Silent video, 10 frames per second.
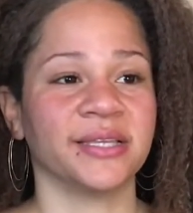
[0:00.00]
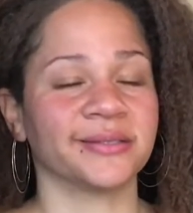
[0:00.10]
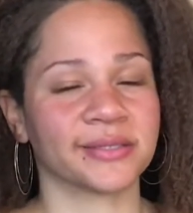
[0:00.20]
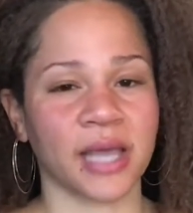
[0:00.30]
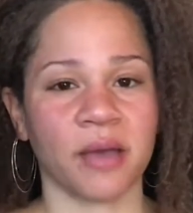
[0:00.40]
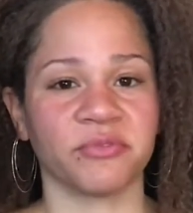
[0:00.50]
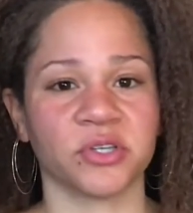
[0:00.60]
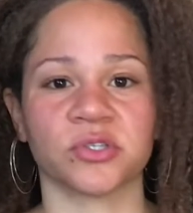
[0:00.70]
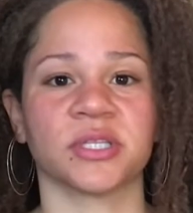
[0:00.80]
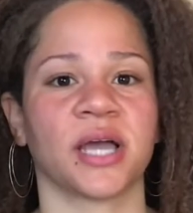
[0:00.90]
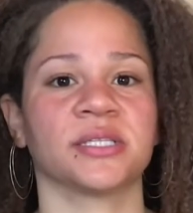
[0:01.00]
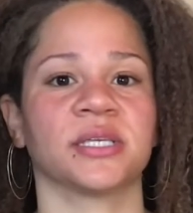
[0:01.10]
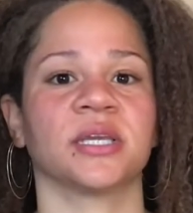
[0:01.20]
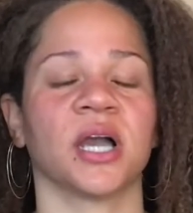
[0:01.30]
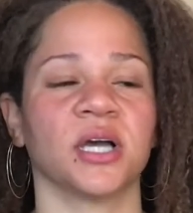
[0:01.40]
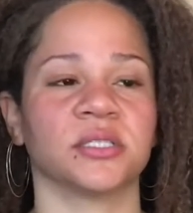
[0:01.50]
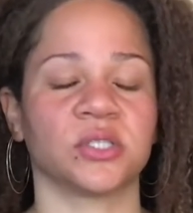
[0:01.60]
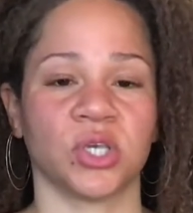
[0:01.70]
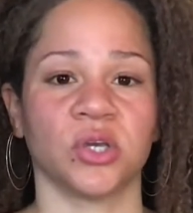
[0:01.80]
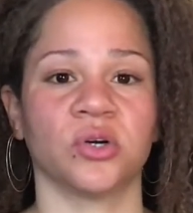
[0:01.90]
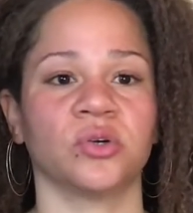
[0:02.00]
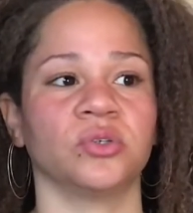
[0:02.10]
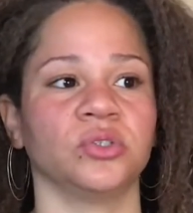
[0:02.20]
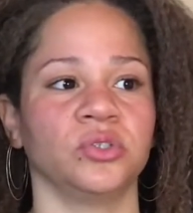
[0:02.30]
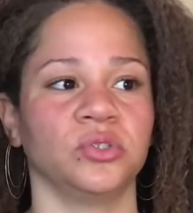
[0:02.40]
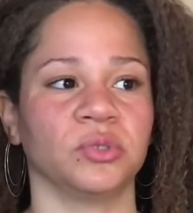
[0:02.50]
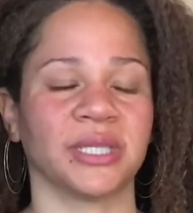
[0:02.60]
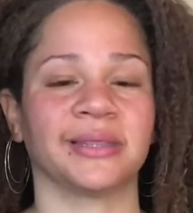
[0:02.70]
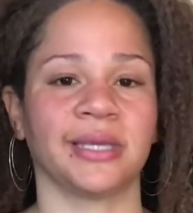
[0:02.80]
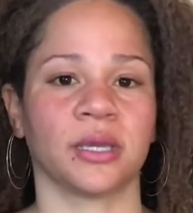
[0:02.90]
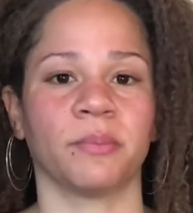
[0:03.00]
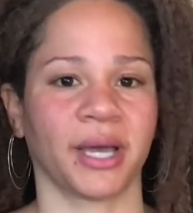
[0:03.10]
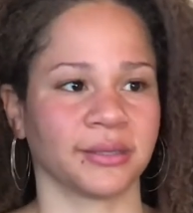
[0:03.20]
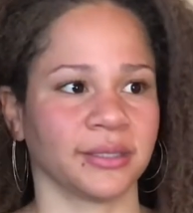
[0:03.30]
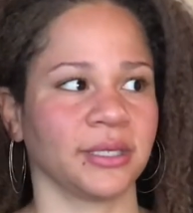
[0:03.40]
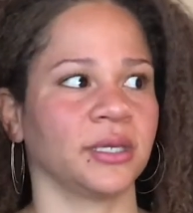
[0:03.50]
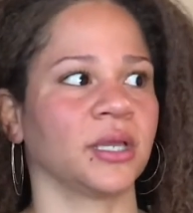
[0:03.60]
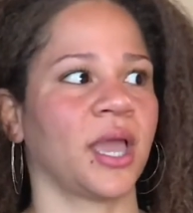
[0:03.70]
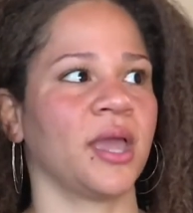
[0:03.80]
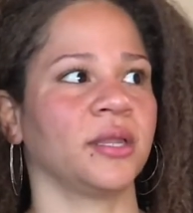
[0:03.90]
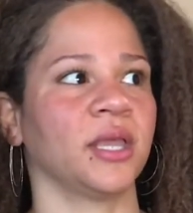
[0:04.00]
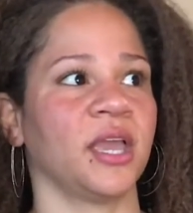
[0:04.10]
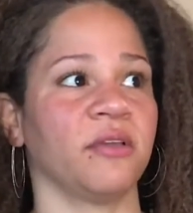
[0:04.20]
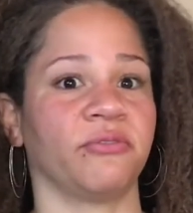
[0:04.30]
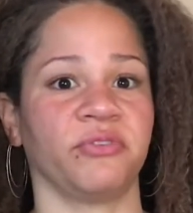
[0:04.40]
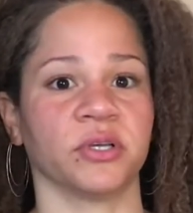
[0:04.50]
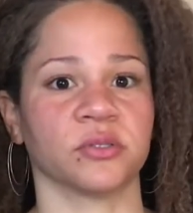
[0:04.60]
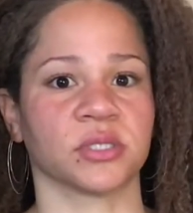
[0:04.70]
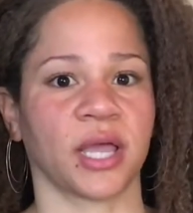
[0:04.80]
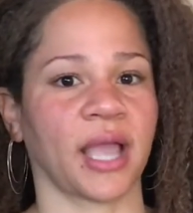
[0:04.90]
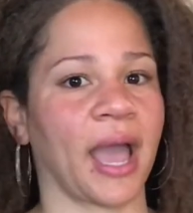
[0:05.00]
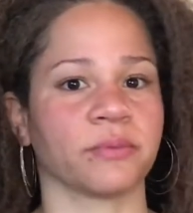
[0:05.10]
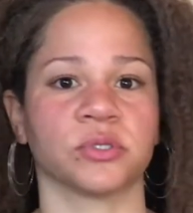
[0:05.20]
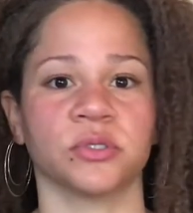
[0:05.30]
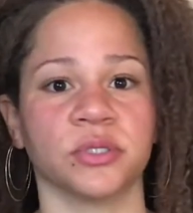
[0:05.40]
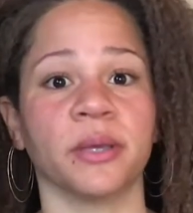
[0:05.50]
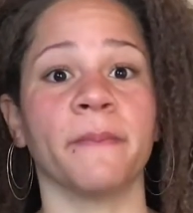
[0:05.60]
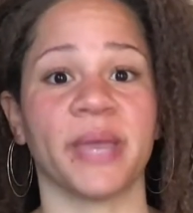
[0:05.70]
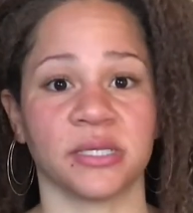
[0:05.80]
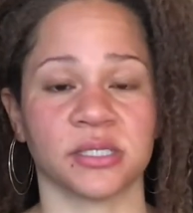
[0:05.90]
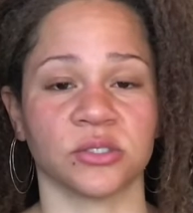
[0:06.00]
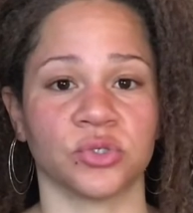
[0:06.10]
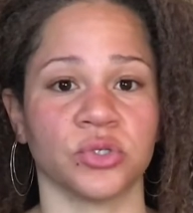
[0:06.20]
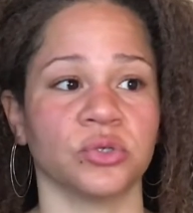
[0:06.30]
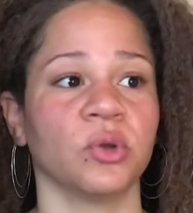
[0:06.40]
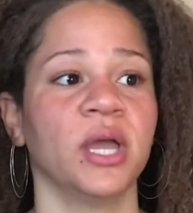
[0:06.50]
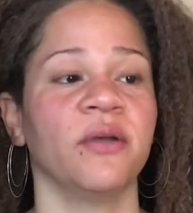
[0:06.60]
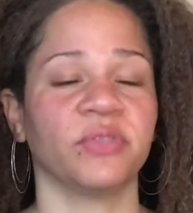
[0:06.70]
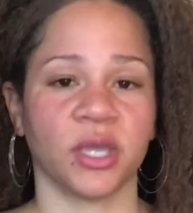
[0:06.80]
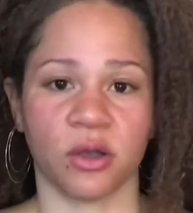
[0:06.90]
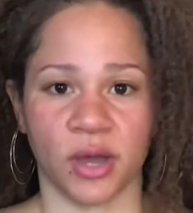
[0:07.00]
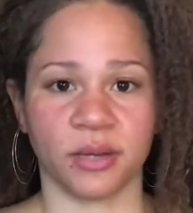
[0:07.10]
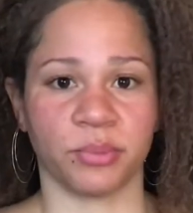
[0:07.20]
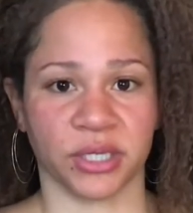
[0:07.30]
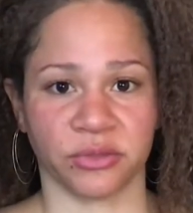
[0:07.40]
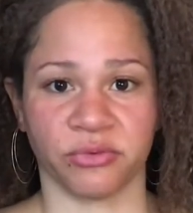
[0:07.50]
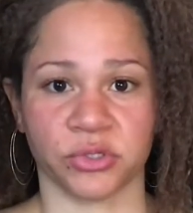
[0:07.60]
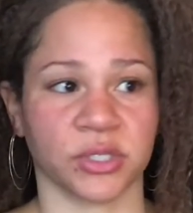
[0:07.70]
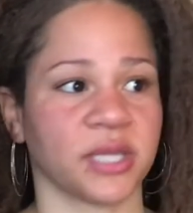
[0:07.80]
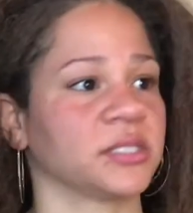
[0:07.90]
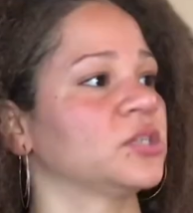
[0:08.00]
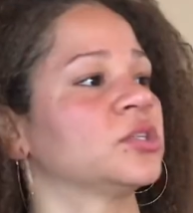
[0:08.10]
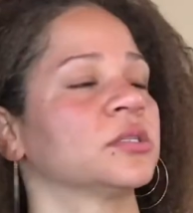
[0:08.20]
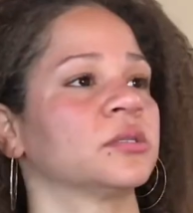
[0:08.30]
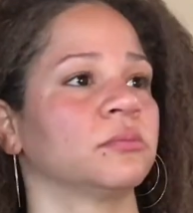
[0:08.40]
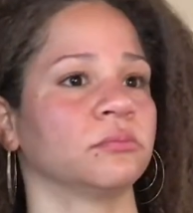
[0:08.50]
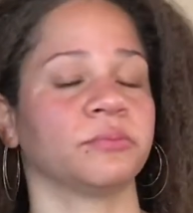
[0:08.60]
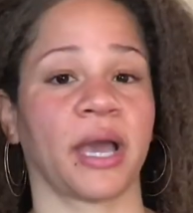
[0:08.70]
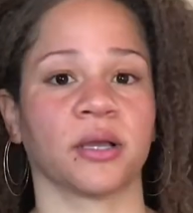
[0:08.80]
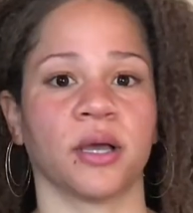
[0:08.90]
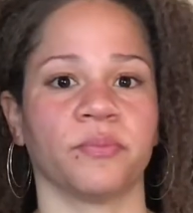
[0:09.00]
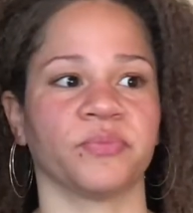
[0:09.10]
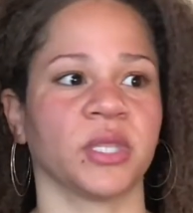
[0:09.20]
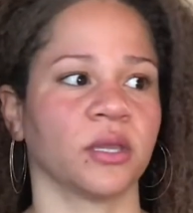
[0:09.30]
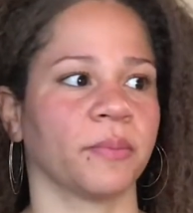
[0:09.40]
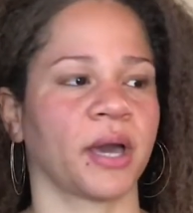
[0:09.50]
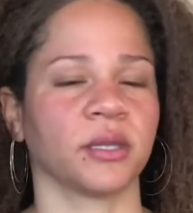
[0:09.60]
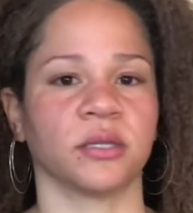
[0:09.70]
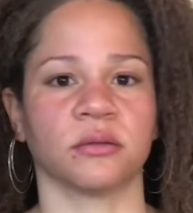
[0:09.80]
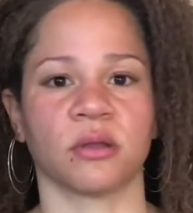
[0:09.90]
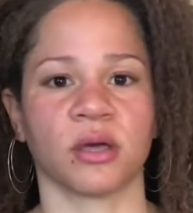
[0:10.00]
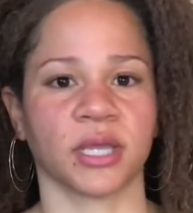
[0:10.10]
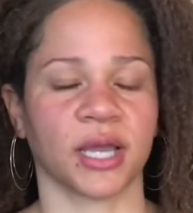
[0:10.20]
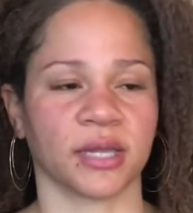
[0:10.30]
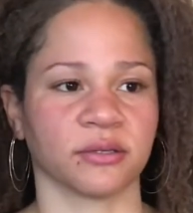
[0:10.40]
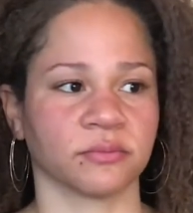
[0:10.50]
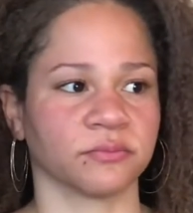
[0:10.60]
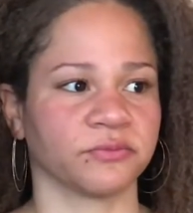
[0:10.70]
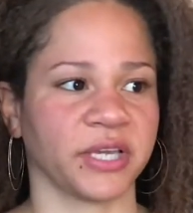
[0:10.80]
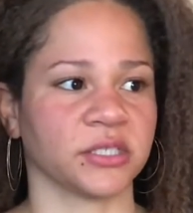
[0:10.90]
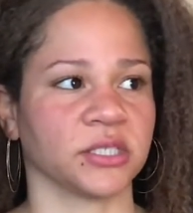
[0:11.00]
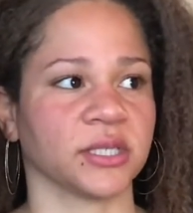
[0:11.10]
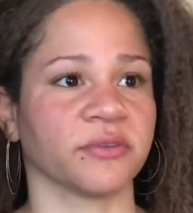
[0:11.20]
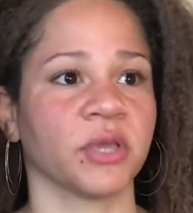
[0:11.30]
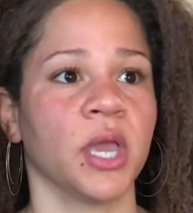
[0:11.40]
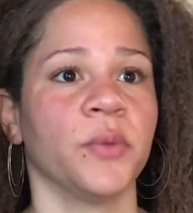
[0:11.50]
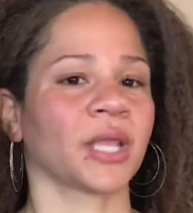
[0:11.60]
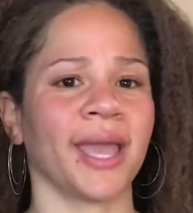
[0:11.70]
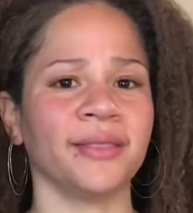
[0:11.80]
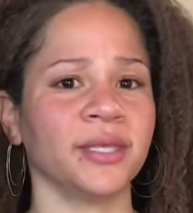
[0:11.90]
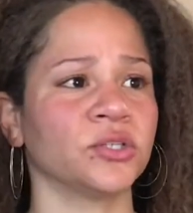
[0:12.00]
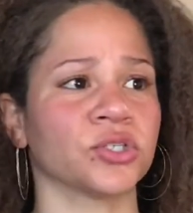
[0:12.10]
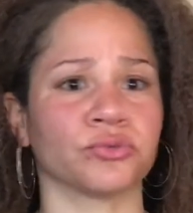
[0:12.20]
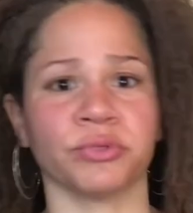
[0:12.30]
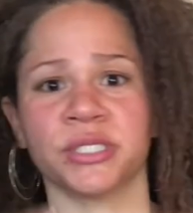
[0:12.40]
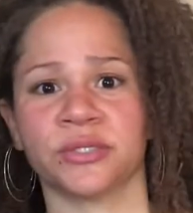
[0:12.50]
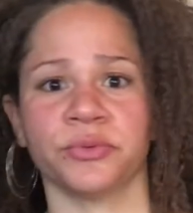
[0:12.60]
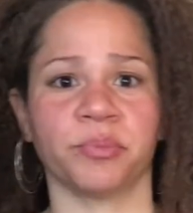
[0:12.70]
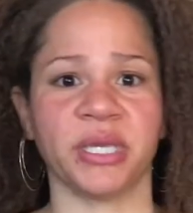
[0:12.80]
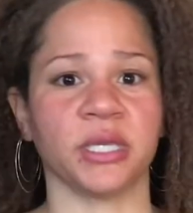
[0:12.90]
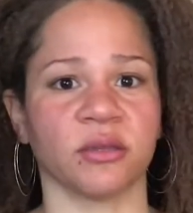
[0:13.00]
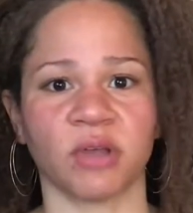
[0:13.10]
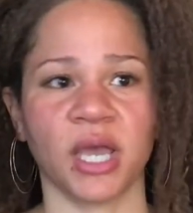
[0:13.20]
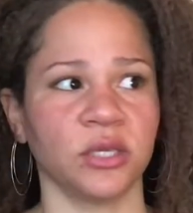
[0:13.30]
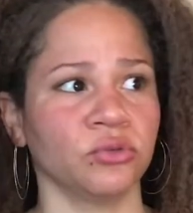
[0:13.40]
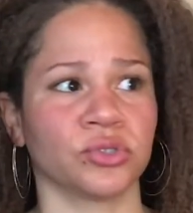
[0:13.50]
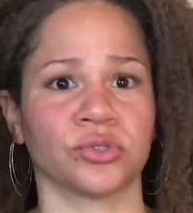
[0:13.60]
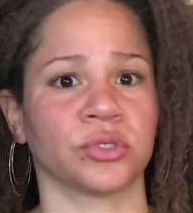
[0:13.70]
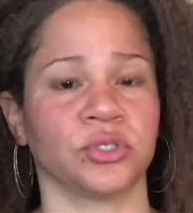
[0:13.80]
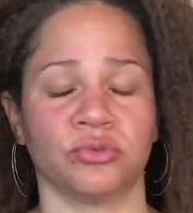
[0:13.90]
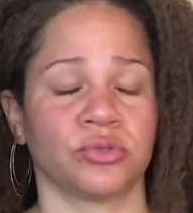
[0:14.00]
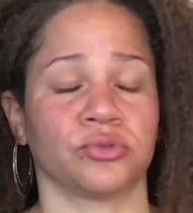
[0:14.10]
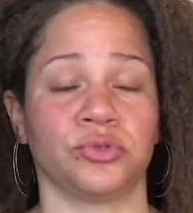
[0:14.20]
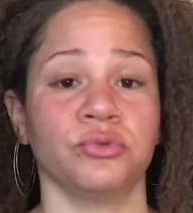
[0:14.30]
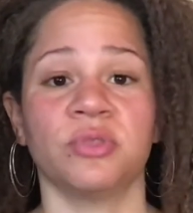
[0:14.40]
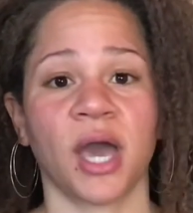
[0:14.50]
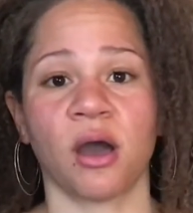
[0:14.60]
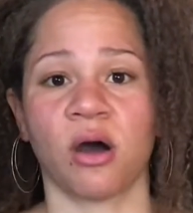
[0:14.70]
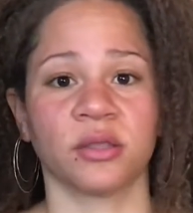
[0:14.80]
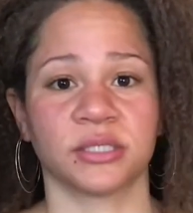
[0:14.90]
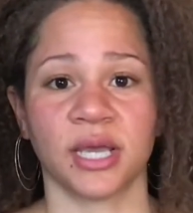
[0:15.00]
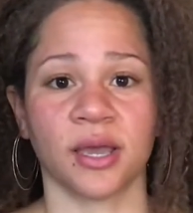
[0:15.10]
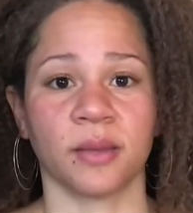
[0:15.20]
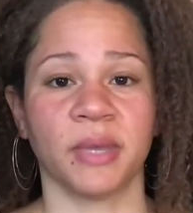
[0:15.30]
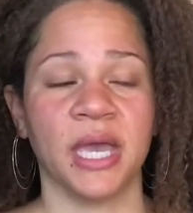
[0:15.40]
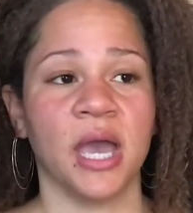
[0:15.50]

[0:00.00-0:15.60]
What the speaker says: stop visualizing until you can think about the thing and it feels like absolutely amazing to you. Then go ahead and pick the visualizations back up and think about it and all that kind of fancy stuff. And then just rinse and repeat, right? You just do that all the time.